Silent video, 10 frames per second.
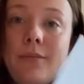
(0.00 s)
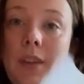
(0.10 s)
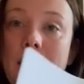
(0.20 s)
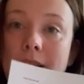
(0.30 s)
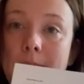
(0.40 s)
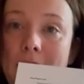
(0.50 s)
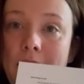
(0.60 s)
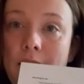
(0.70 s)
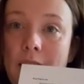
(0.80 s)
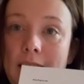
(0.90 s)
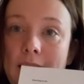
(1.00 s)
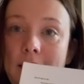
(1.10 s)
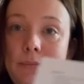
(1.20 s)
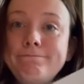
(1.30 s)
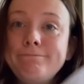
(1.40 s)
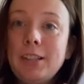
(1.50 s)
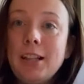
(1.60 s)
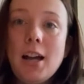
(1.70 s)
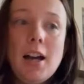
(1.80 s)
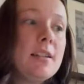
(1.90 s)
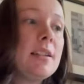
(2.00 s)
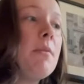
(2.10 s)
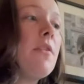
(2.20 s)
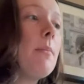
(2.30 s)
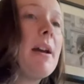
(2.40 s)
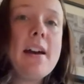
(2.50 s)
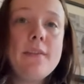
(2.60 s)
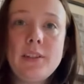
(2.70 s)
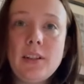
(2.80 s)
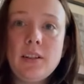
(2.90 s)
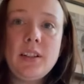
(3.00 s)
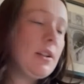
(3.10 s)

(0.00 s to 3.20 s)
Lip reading: This is my to-do list. Some of them I have started